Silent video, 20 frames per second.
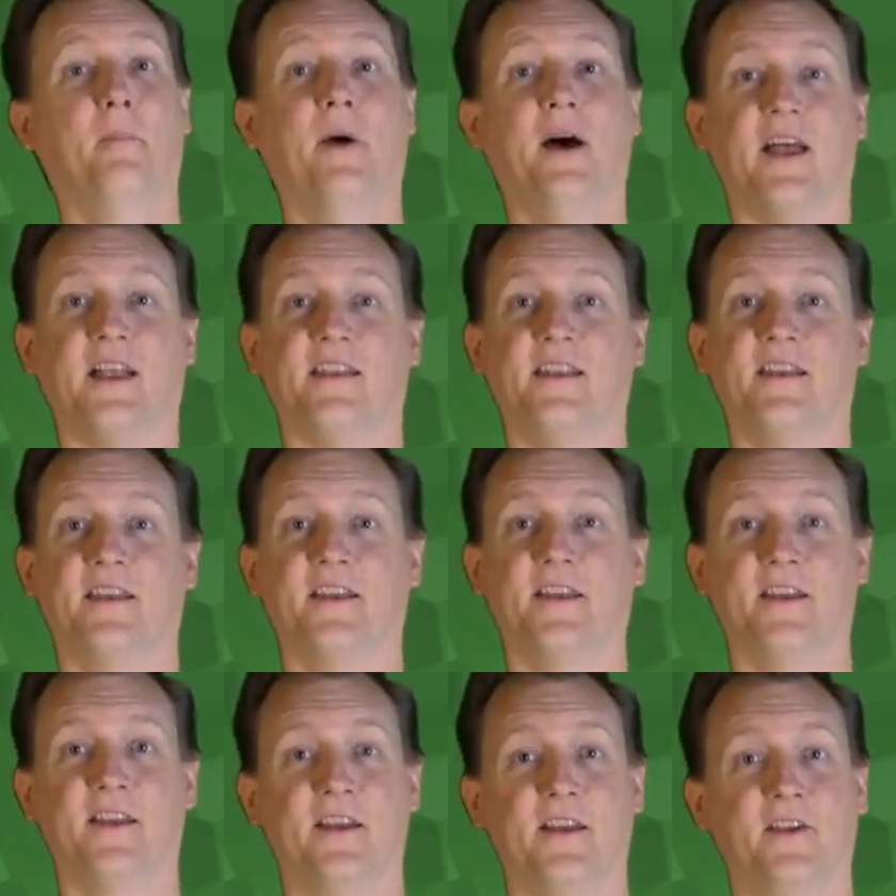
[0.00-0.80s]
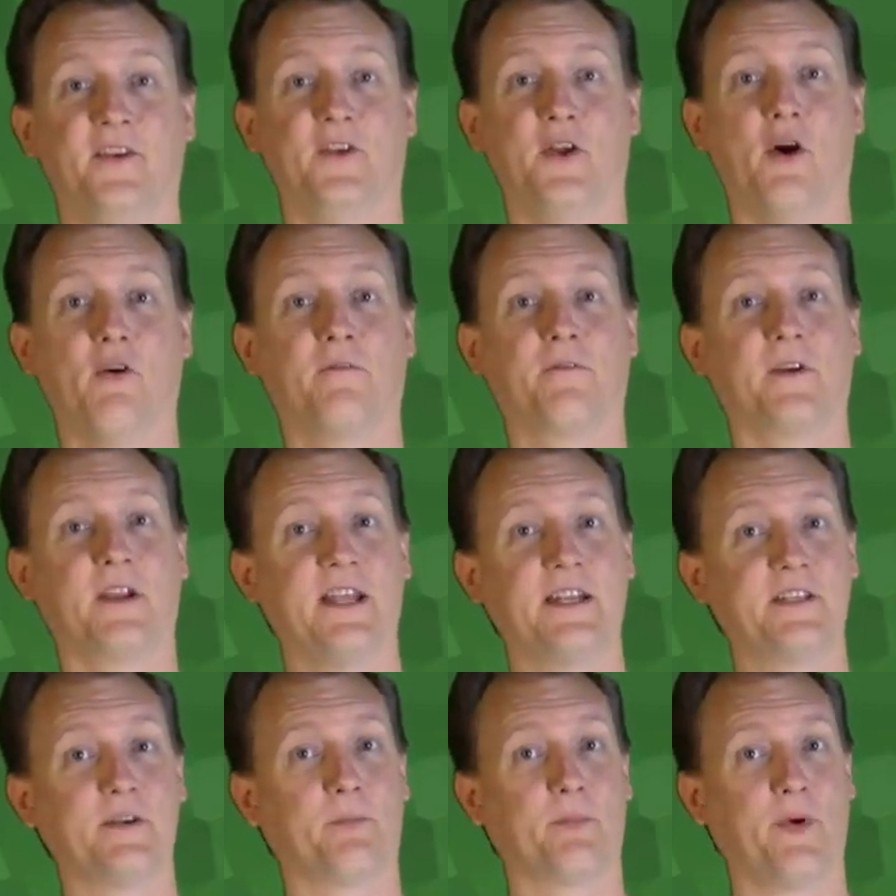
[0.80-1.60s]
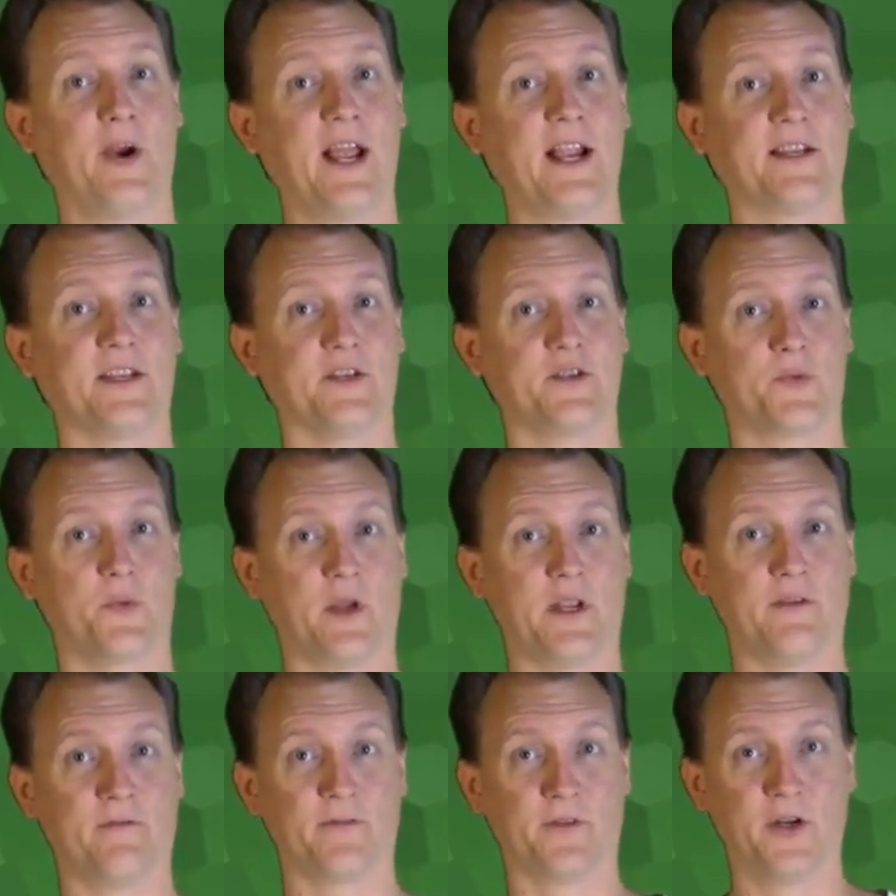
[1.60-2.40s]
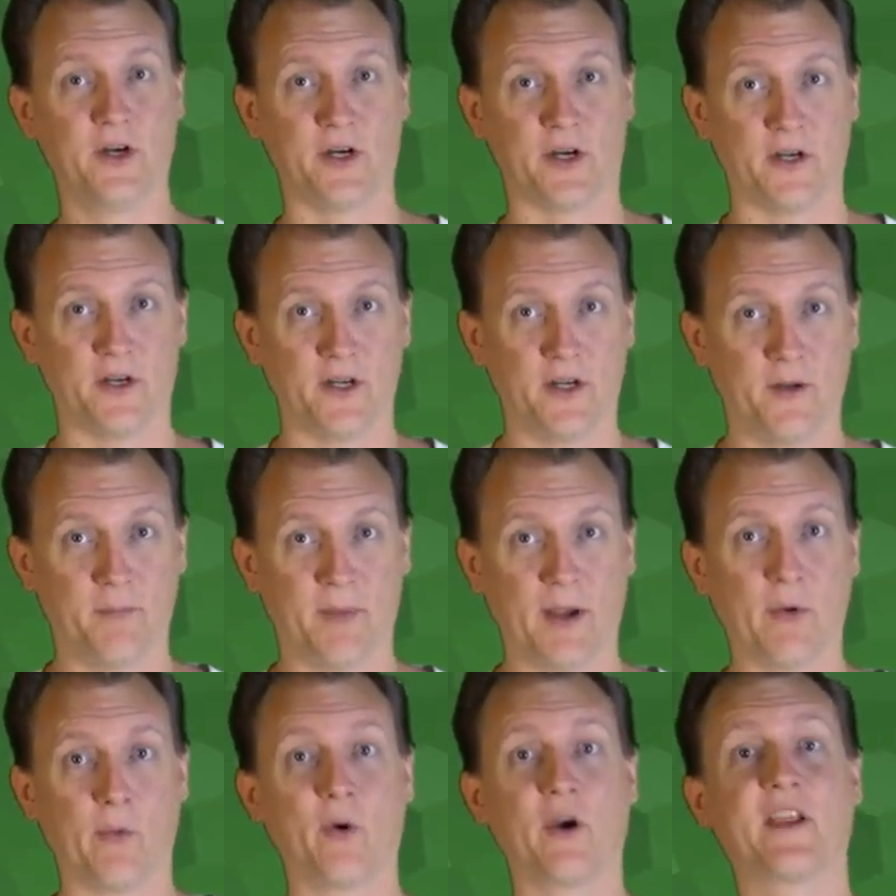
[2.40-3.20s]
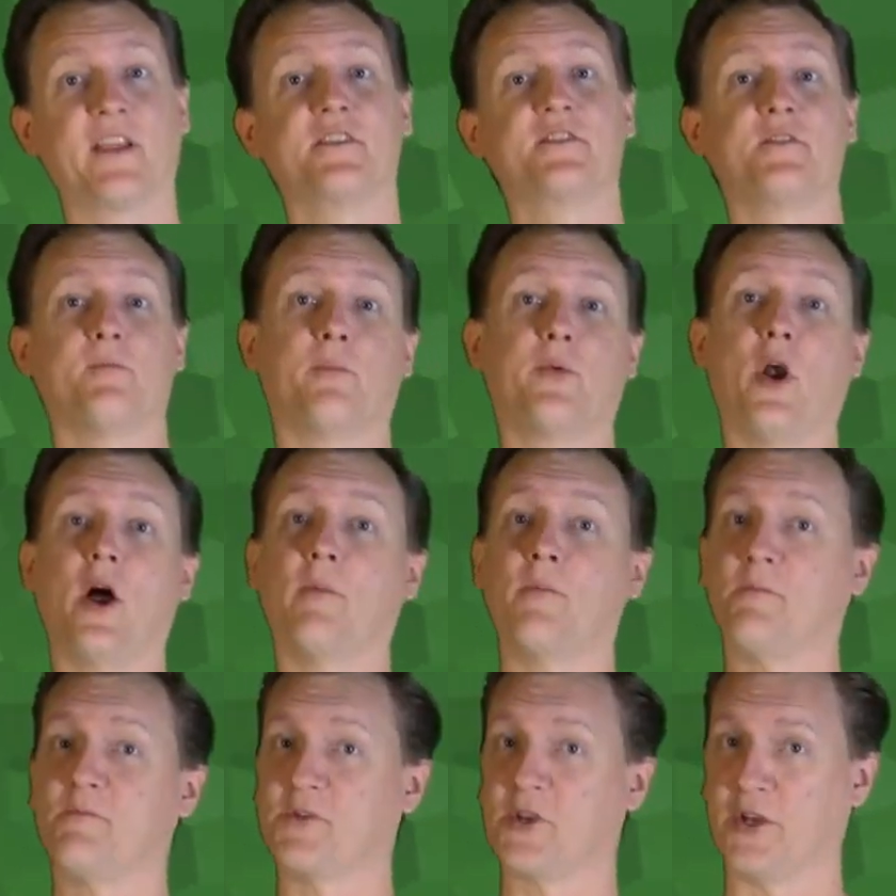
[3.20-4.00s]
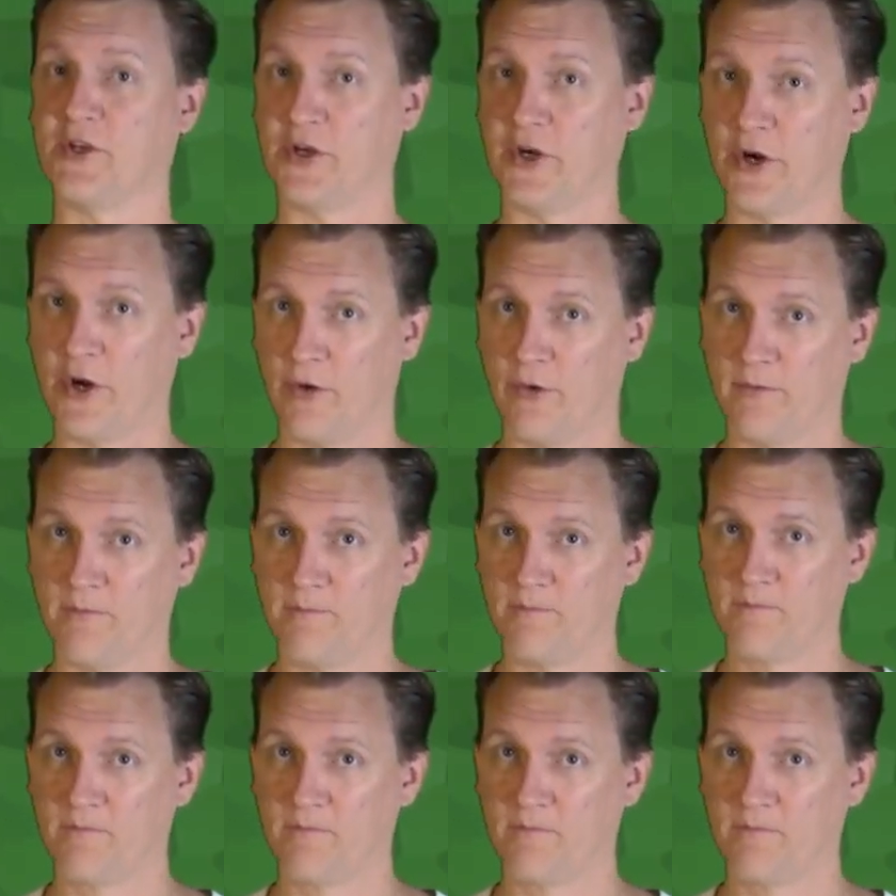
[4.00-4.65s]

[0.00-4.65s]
But don't forget to practice what you've learned by working some problems on your own.